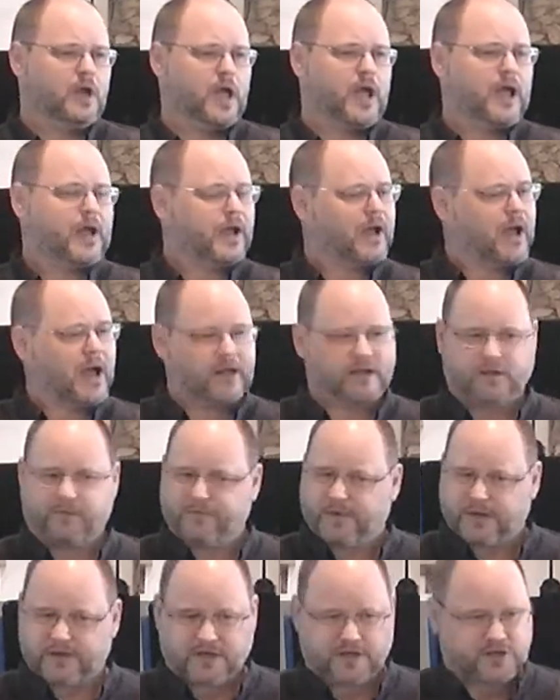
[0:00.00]
And God
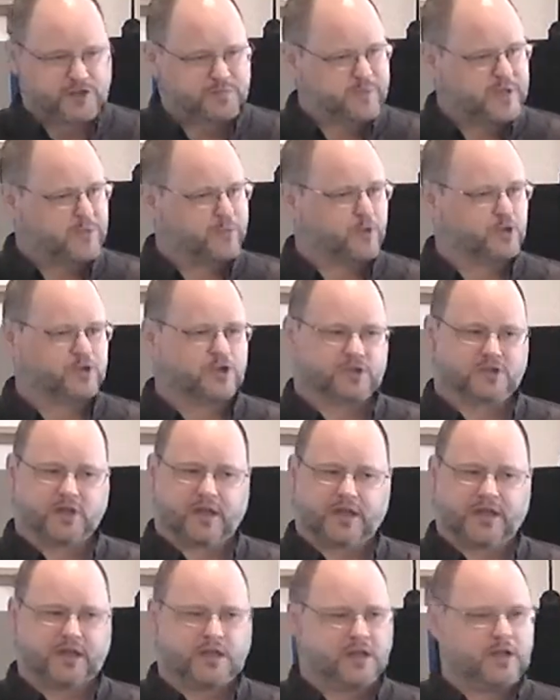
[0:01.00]
defended his people, just
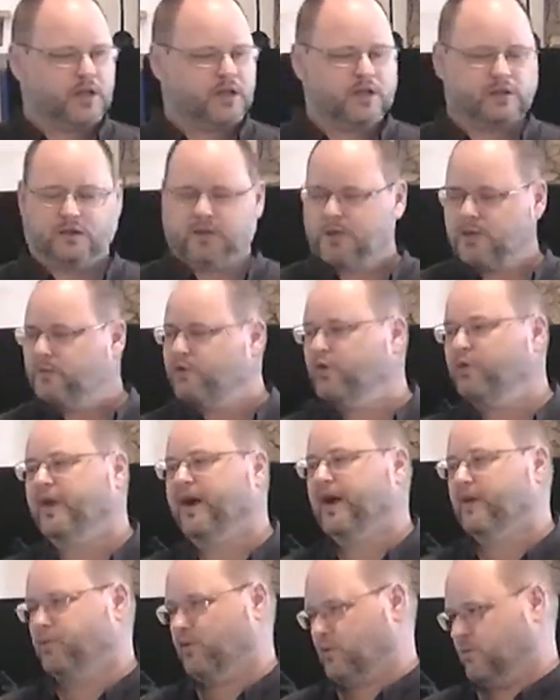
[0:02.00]
like he did in the Hebrew
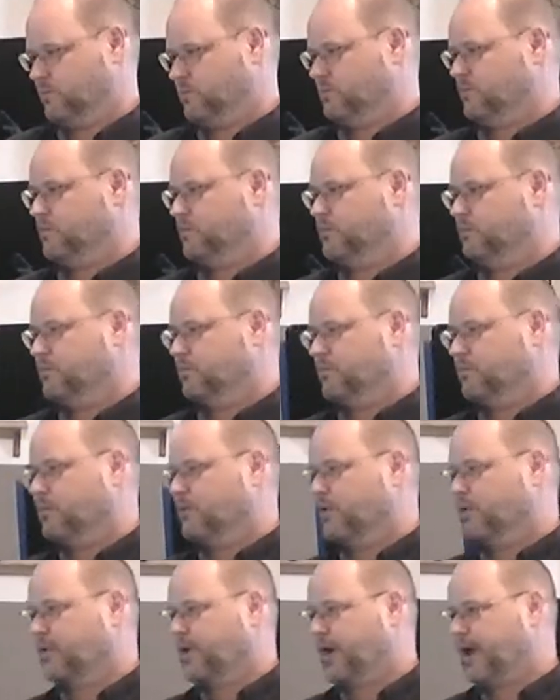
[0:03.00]
Bible.
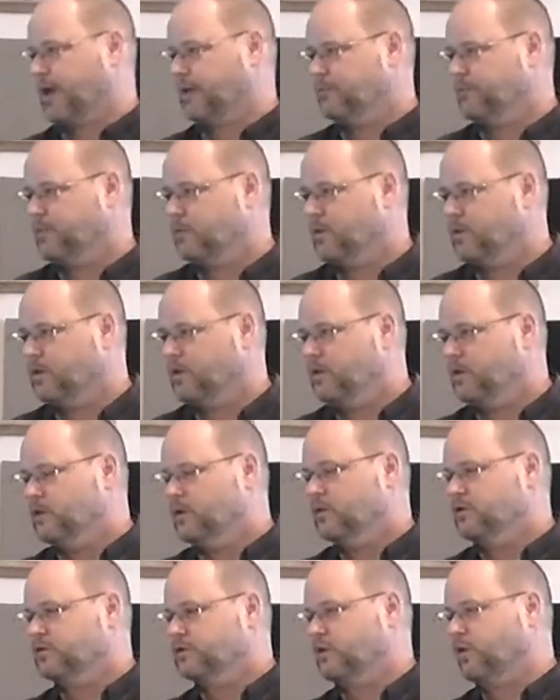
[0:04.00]
Okay?
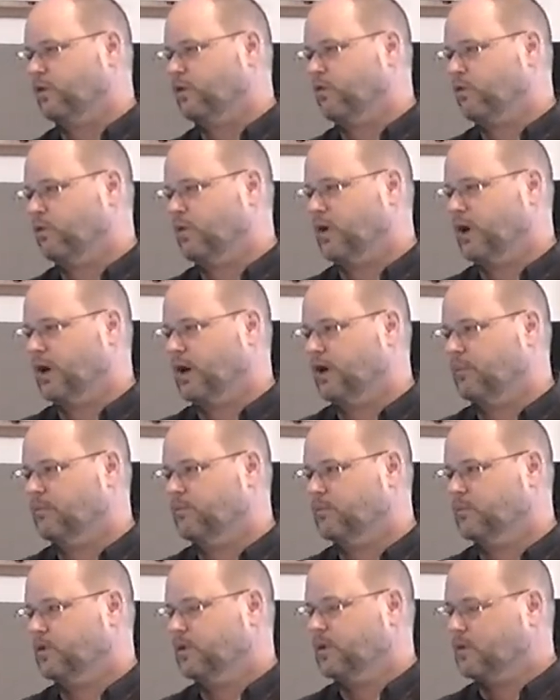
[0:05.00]
So,
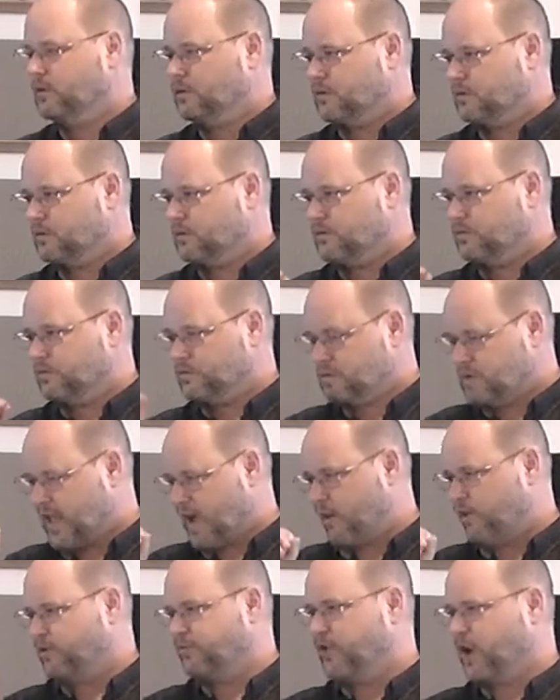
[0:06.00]
um,
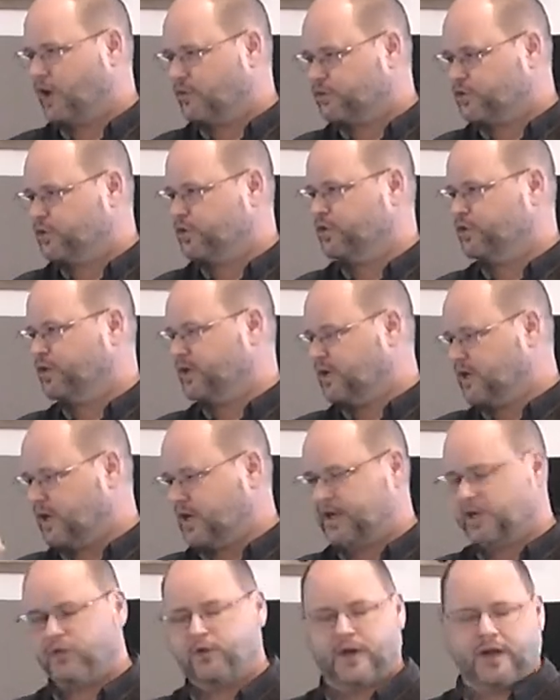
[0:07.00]
now we've gone through the
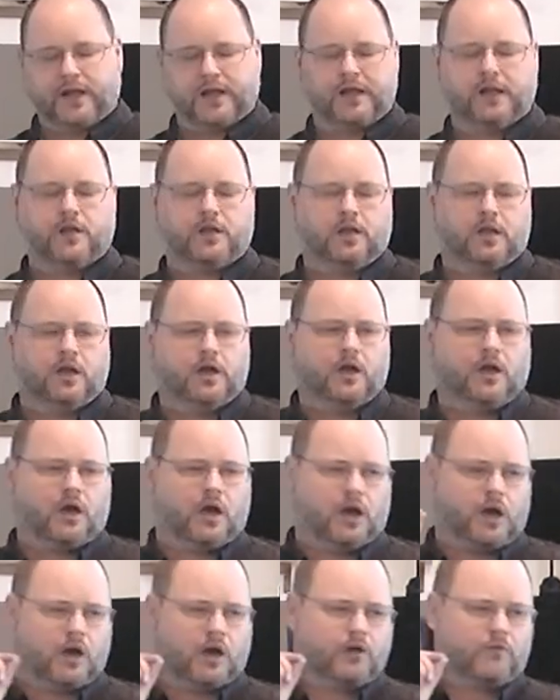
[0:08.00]
nitty gritty
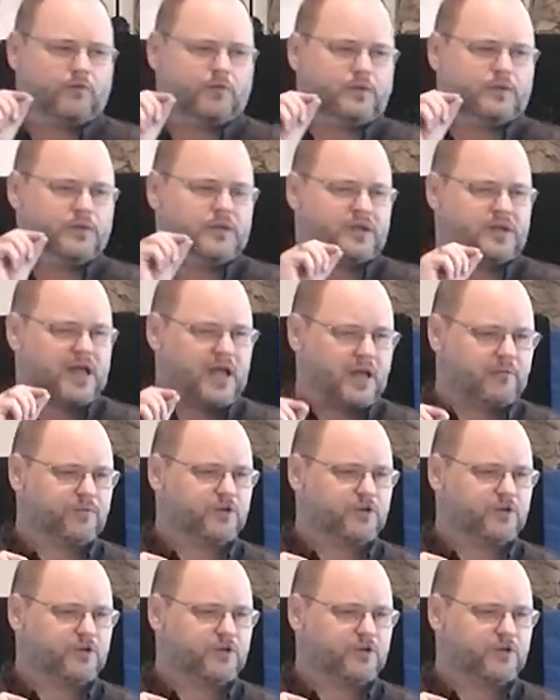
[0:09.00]
of the Day of